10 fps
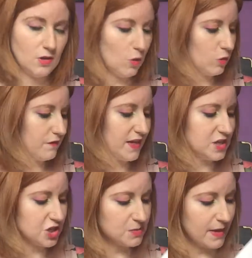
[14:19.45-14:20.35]
All of these
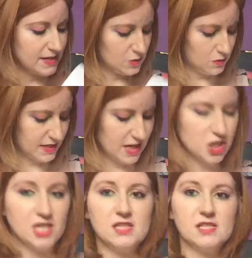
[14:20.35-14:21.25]
are just pencil
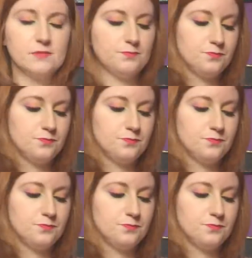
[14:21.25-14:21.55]
sketches.